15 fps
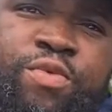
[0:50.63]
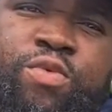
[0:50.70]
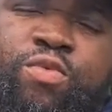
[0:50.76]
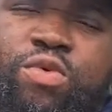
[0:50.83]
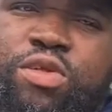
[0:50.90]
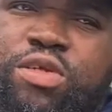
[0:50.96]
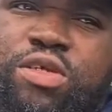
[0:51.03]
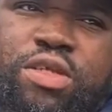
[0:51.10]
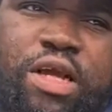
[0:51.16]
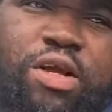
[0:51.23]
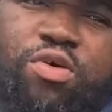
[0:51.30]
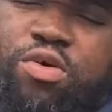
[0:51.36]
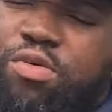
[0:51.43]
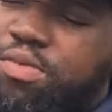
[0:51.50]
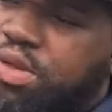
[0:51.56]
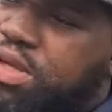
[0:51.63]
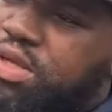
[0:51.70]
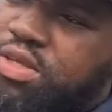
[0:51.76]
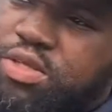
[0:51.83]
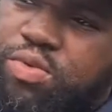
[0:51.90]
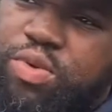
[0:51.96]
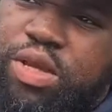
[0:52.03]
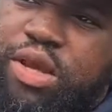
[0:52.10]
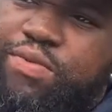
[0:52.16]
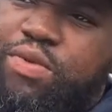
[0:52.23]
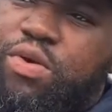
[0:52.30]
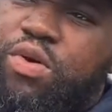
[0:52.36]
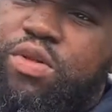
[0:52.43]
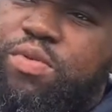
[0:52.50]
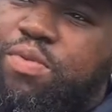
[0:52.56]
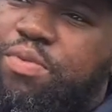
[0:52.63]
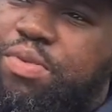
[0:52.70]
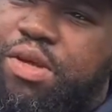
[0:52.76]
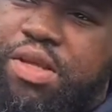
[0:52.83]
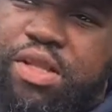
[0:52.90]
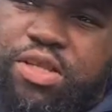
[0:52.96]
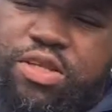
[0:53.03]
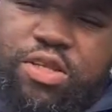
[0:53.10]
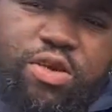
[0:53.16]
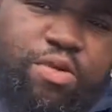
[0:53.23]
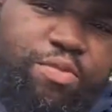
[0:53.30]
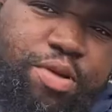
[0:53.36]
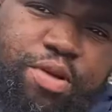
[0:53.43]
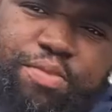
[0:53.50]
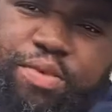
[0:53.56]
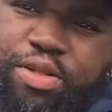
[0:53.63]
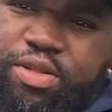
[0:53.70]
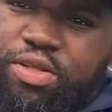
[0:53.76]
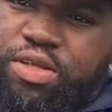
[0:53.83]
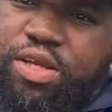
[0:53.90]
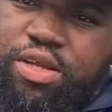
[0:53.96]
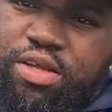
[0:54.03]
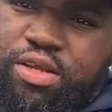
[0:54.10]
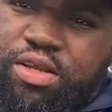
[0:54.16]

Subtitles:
which is not going to be easy. We have to go in and prepare. That's still Bill Belichick.